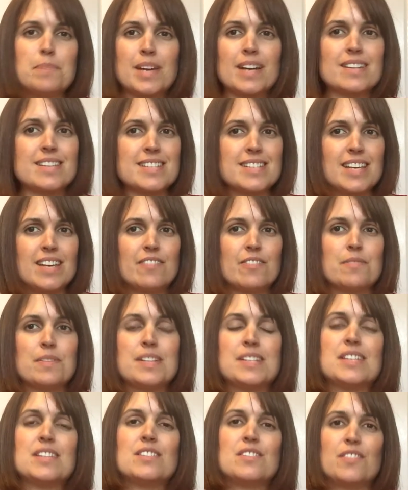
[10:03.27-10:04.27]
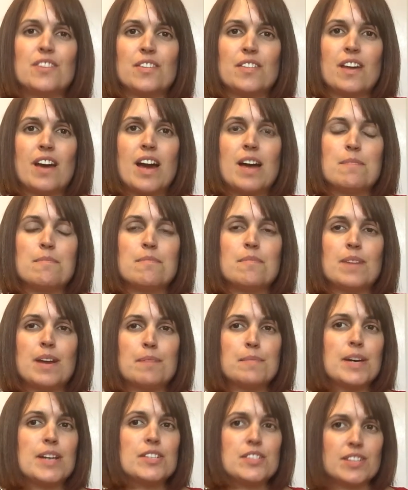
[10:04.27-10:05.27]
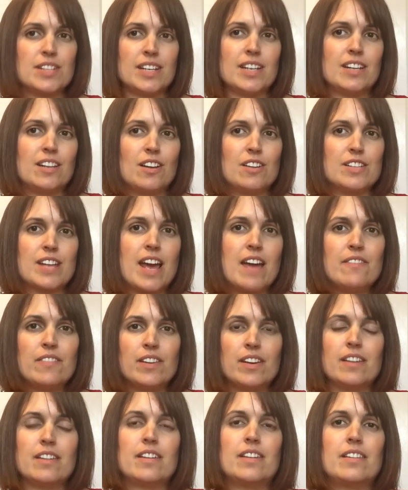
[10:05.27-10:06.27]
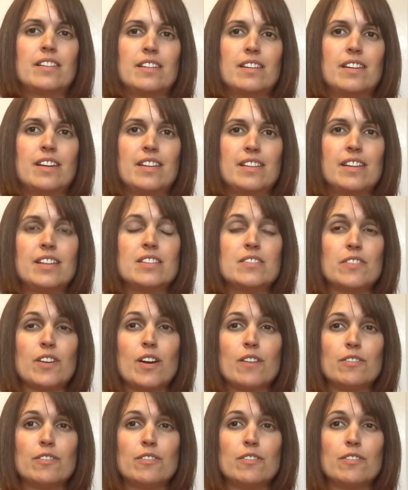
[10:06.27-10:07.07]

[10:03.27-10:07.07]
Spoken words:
able to see from this interview that I'm actually a lot heavier in the interview.